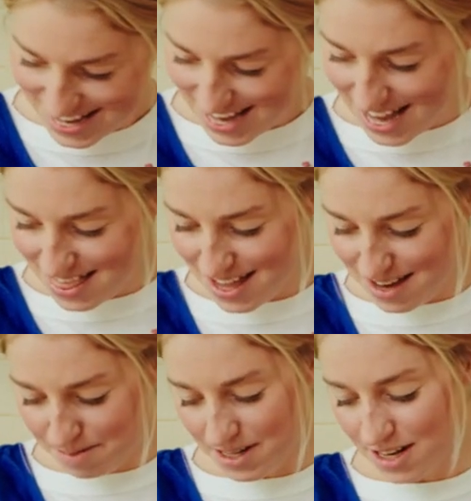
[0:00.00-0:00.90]
And then,
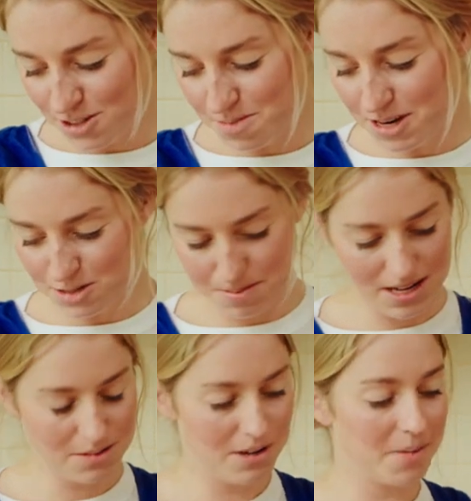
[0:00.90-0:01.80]
but not too much
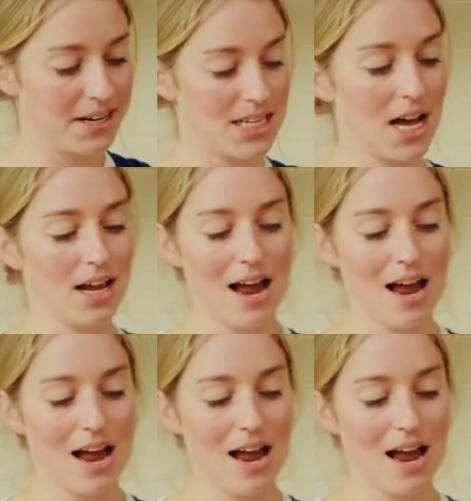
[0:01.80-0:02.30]
because we don't want to sog it